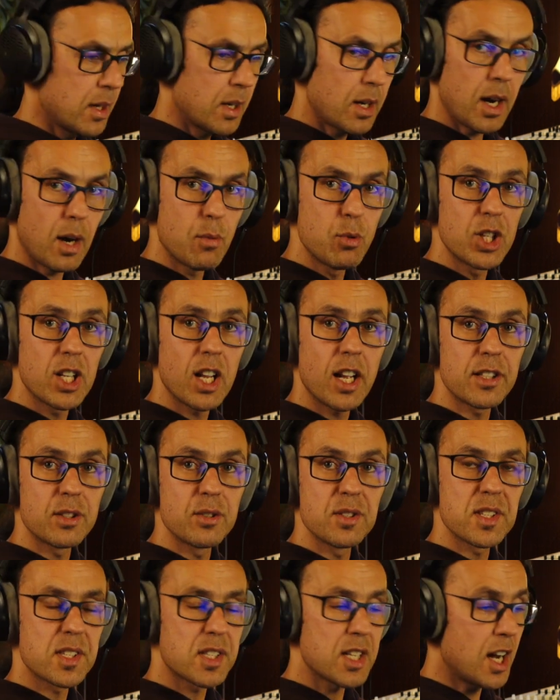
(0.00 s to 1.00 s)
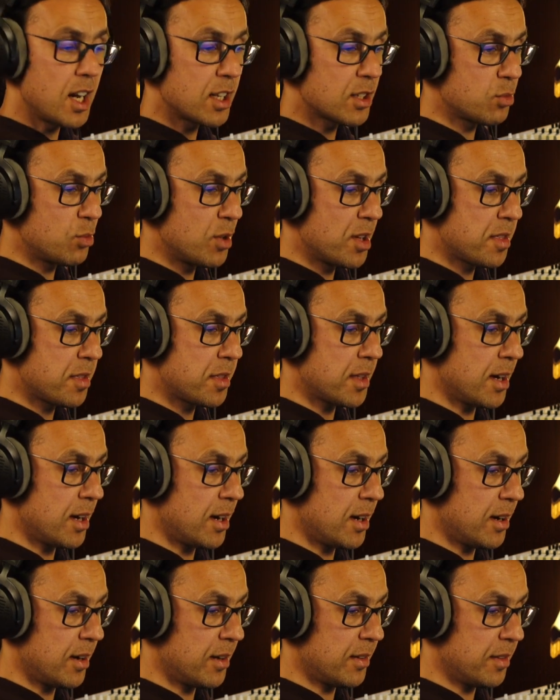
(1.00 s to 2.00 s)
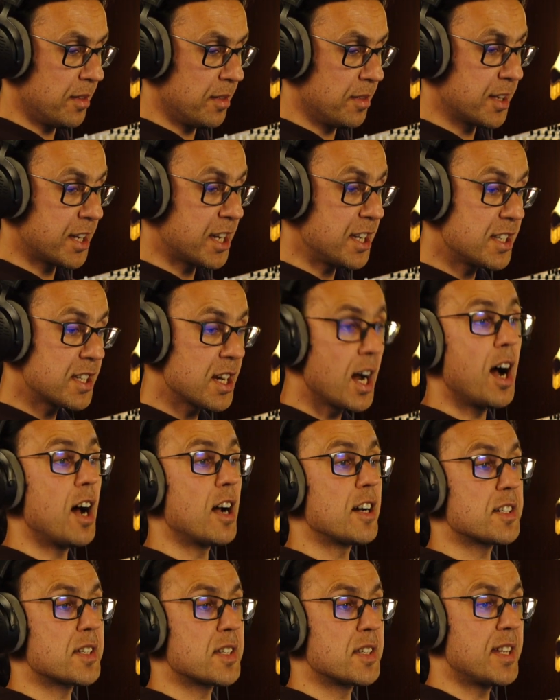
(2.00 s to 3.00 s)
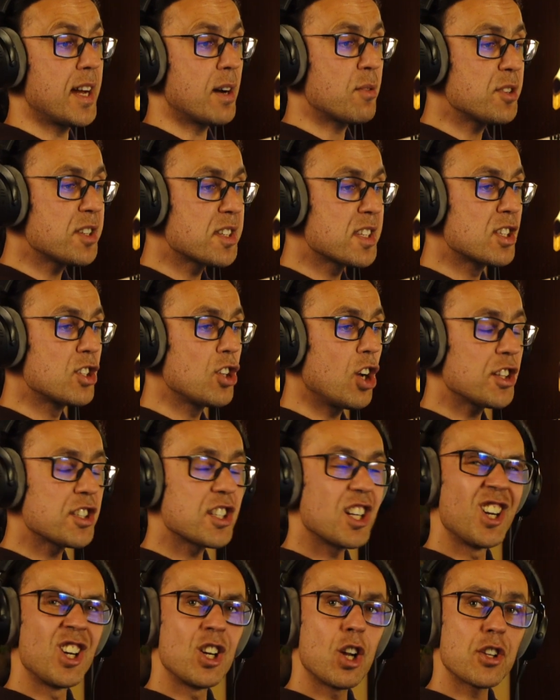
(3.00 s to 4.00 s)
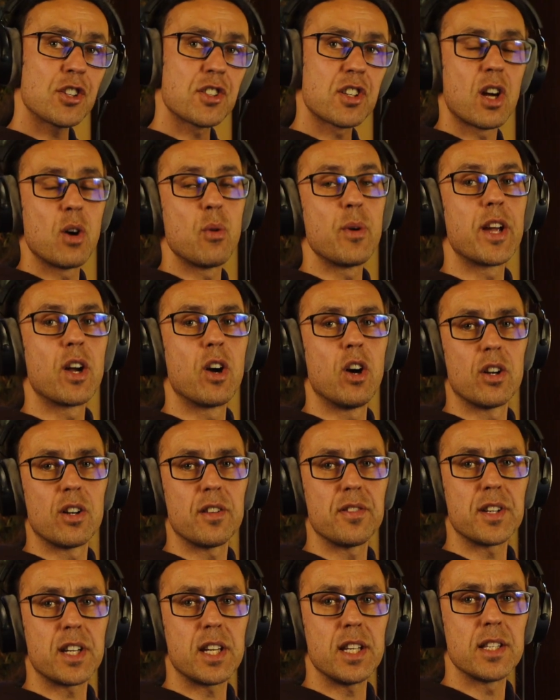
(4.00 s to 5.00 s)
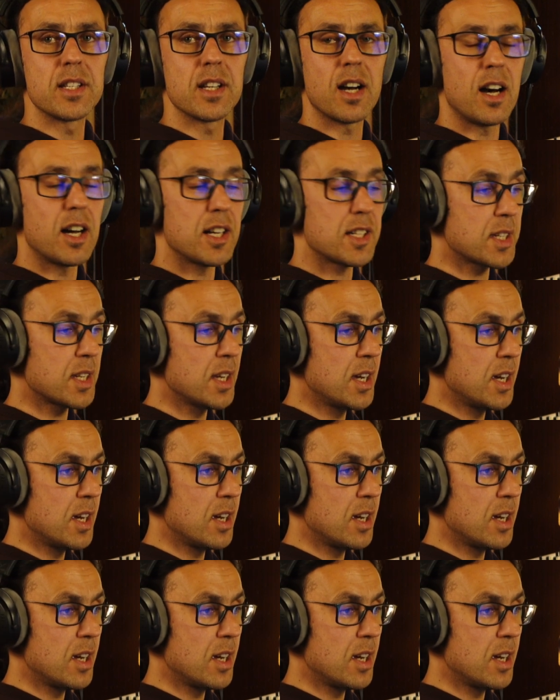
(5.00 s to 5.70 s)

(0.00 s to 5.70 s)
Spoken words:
I would like to start with the guitars. There is not a lot going on the guitars.